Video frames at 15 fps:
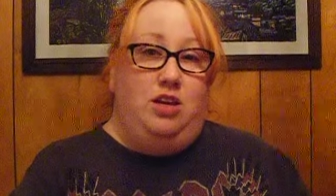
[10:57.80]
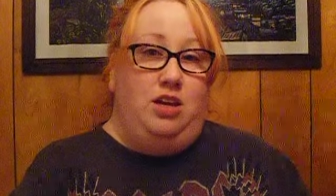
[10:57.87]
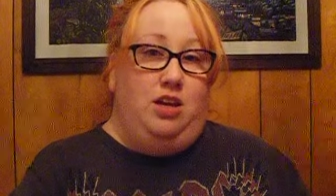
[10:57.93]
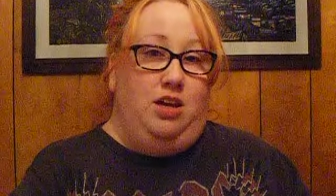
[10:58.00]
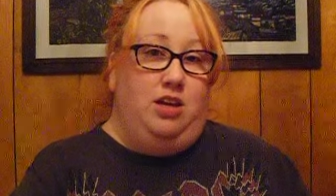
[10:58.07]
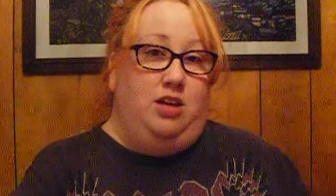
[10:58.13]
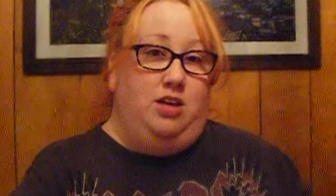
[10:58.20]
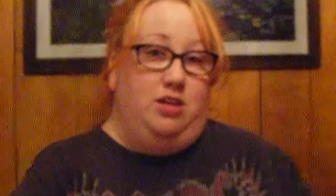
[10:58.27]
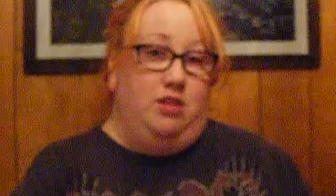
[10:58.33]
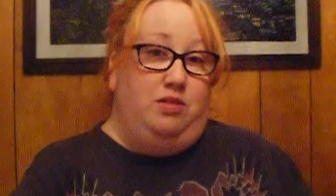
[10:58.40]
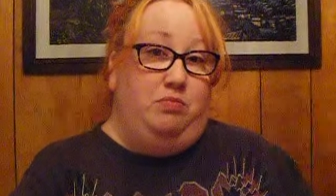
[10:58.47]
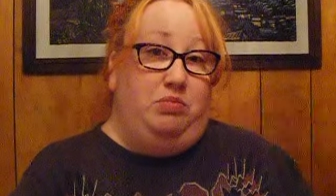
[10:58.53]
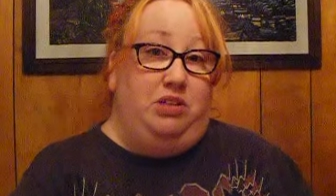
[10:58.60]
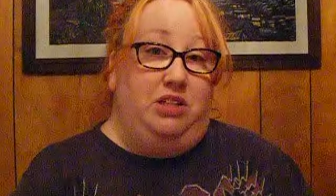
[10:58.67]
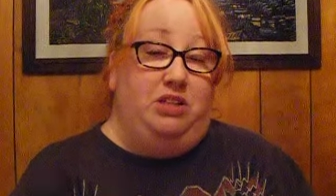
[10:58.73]

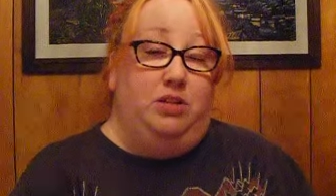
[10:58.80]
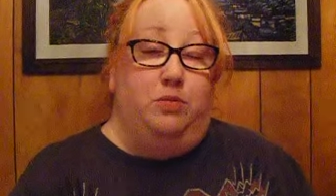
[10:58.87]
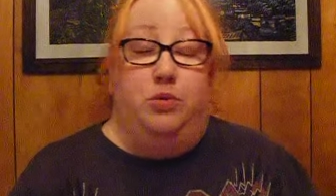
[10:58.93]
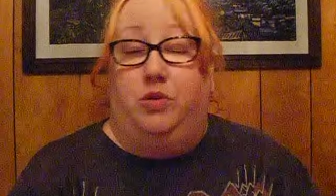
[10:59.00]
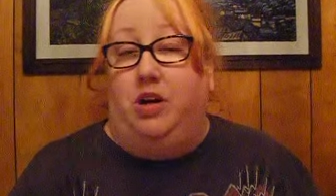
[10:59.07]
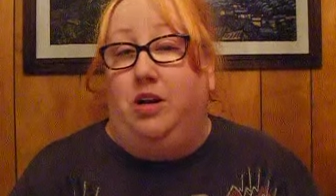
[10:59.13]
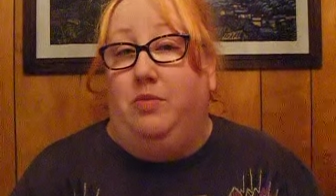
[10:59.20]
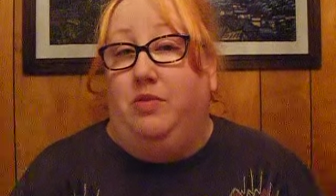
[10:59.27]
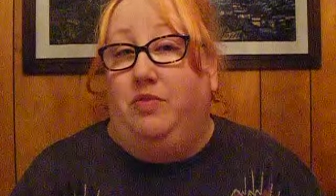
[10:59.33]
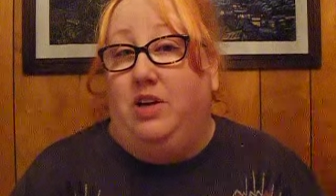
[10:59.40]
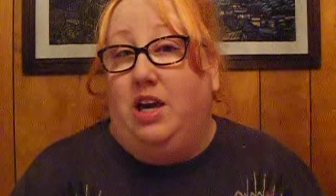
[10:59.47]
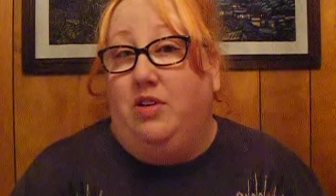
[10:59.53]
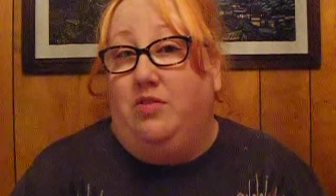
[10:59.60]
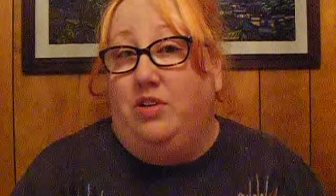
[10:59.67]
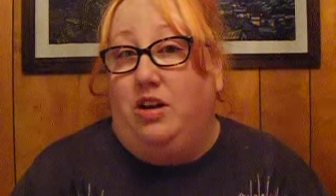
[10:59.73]
And please subscribe if you
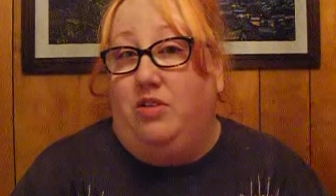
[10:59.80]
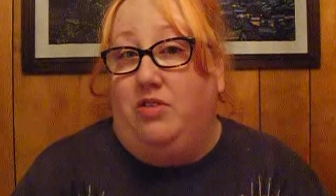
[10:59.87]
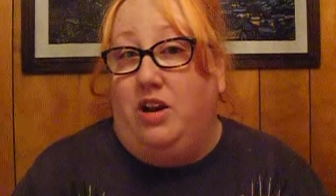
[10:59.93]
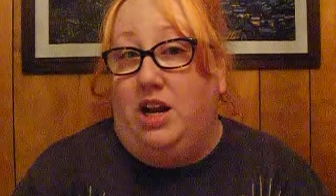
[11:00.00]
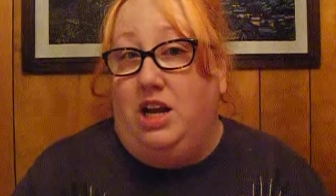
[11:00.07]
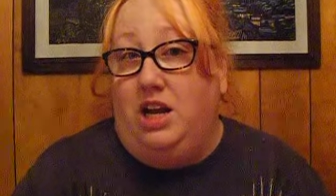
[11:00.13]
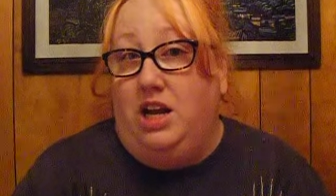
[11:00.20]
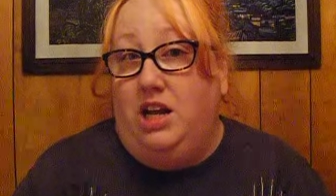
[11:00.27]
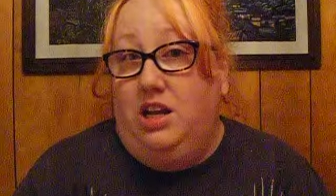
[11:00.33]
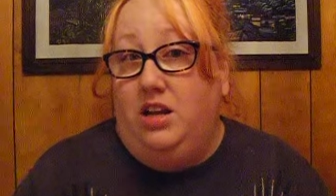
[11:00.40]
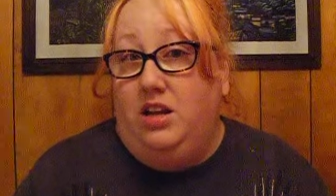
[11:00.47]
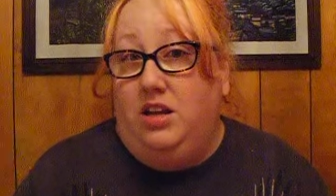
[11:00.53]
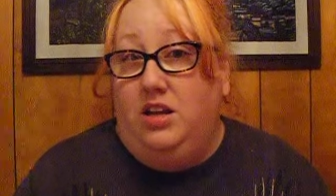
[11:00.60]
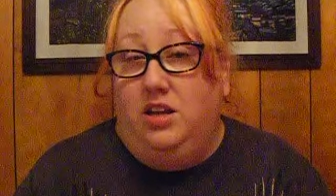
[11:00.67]
haven't already.